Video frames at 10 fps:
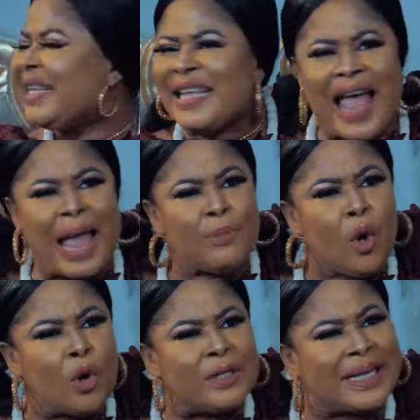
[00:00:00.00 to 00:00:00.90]
I say I am
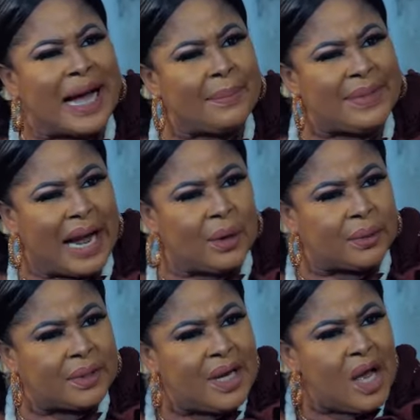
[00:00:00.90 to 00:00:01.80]
not going to calm
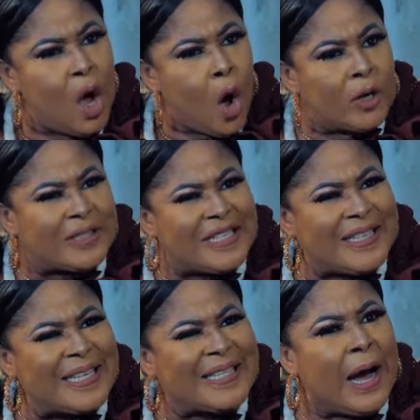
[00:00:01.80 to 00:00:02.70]
down until
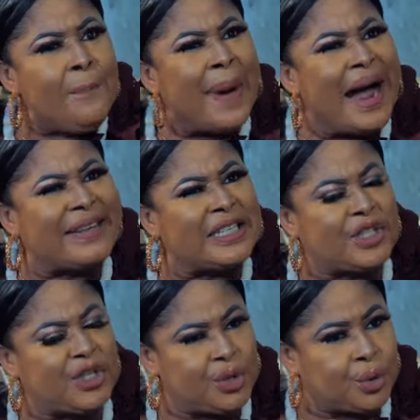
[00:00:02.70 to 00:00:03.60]
this girl
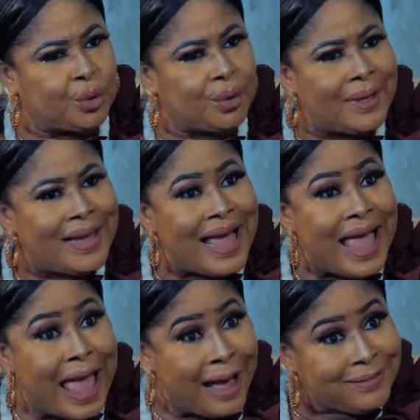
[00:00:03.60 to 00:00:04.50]
marries
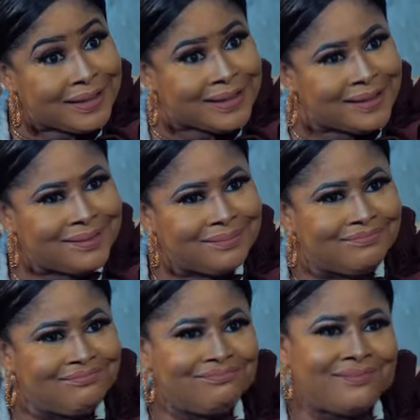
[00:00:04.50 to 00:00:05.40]
you. Else,
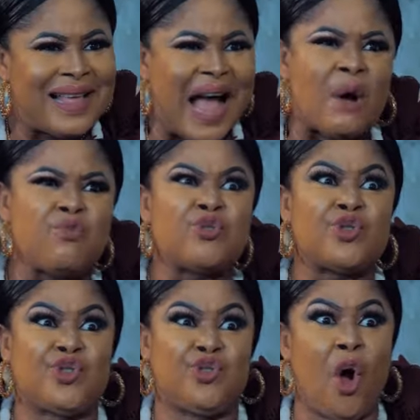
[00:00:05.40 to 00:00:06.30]
I will
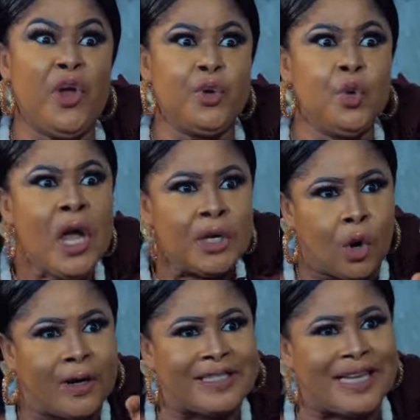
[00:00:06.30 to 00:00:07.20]
show you the
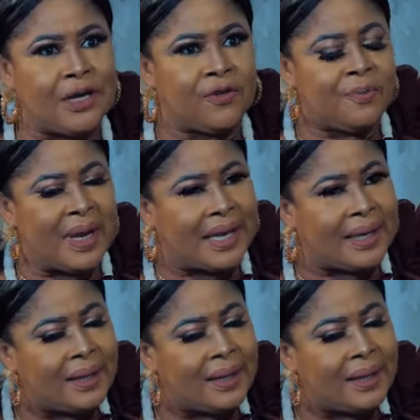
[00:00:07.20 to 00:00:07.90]
other side of me.